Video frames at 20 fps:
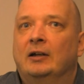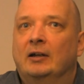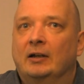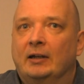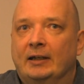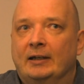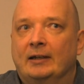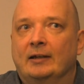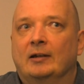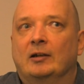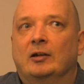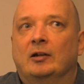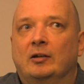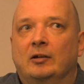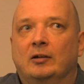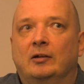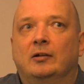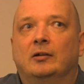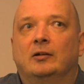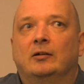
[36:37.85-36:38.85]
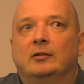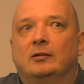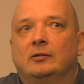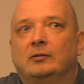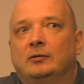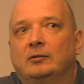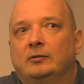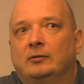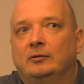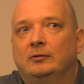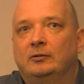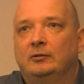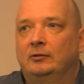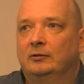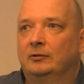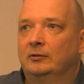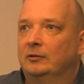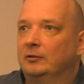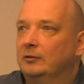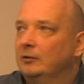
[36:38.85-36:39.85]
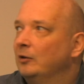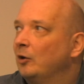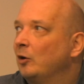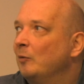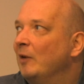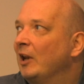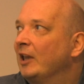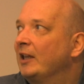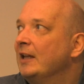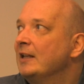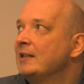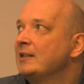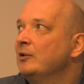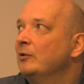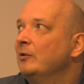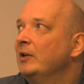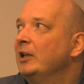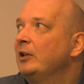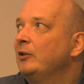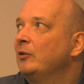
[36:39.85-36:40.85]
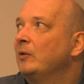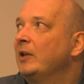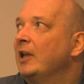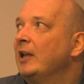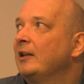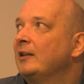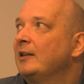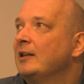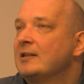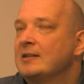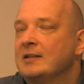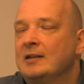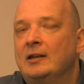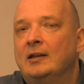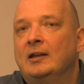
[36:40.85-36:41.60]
in normal case you need to take this